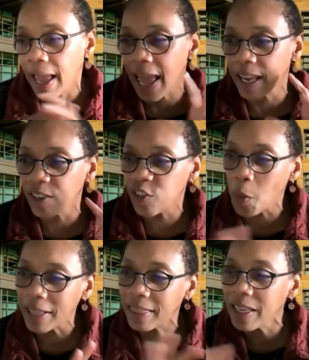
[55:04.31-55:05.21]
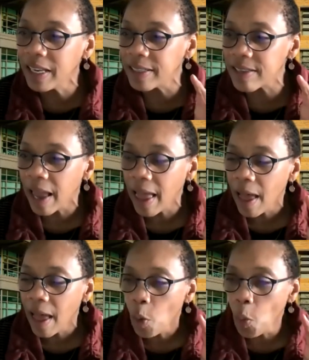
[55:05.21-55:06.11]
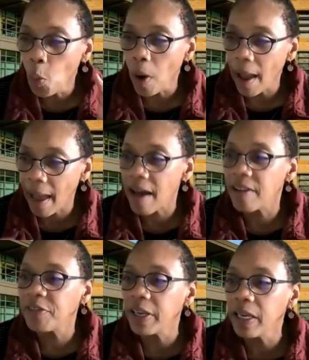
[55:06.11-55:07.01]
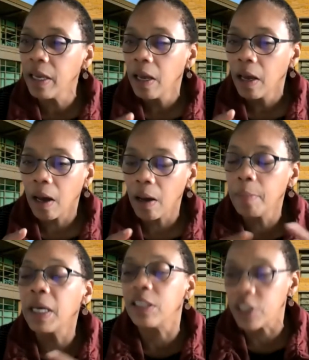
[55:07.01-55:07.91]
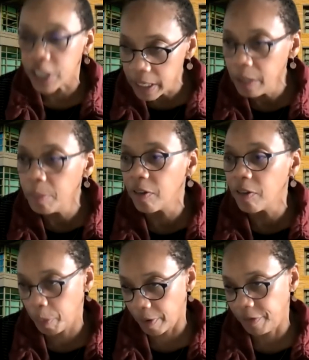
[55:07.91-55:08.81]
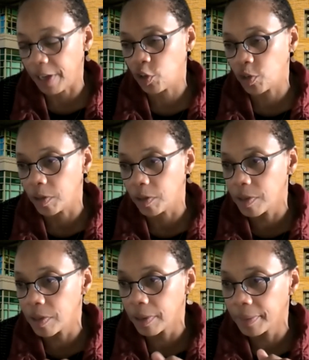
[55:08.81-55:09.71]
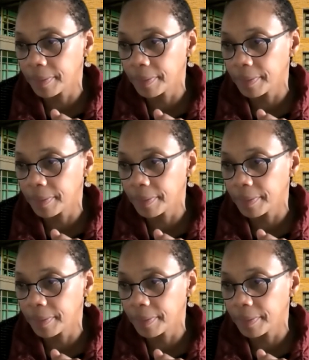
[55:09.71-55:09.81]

And so I think it's having a team of professionals.